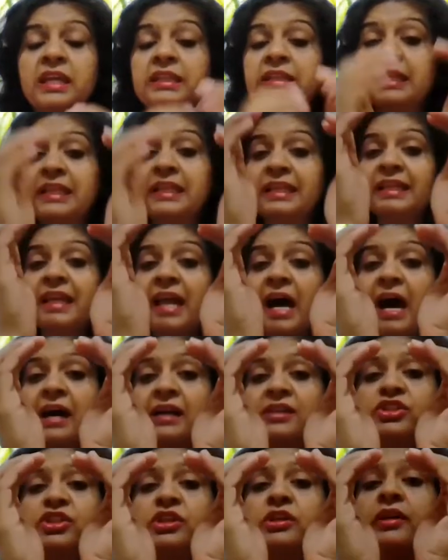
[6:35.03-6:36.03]
The
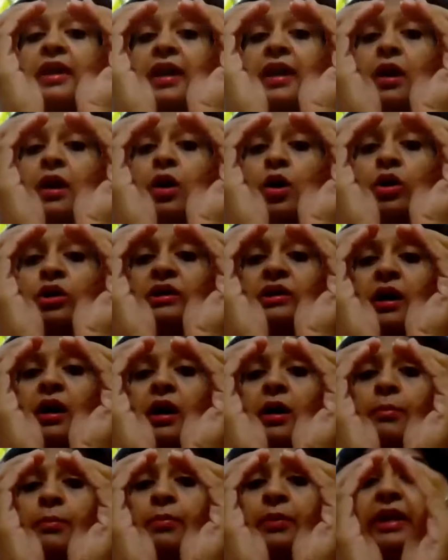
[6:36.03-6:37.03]
larger
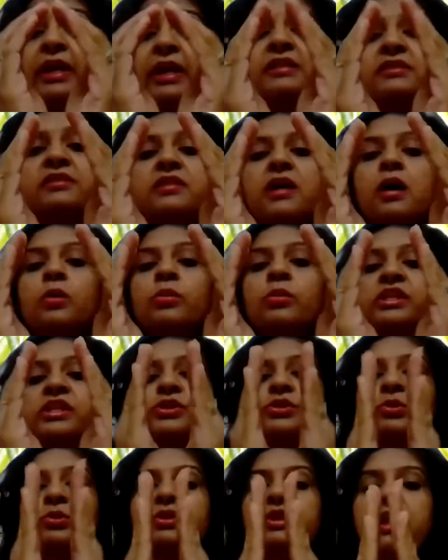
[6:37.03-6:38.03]
aorta breaks down
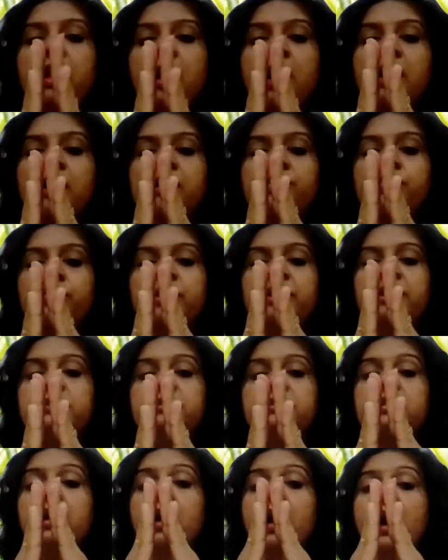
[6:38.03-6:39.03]
into the
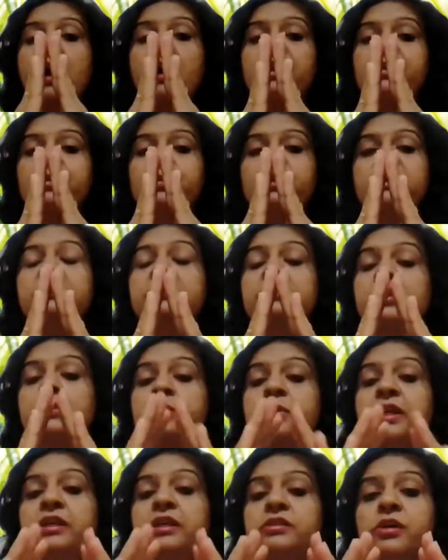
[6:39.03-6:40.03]
arteries they
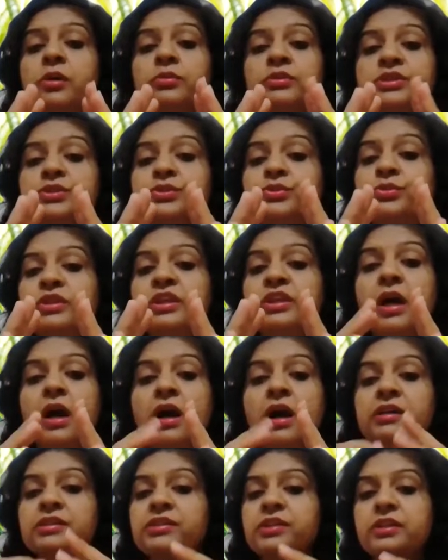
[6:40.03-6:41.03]
break down into the
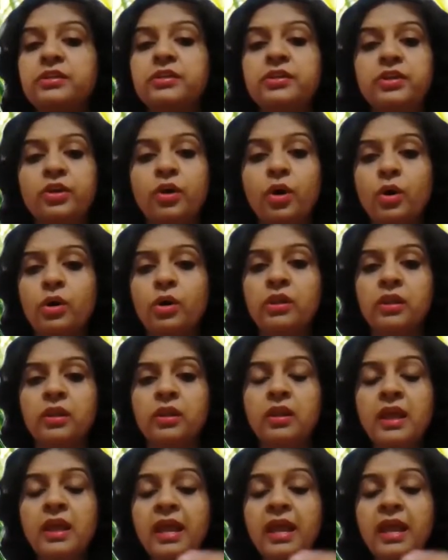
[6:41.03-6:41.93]
arteriole,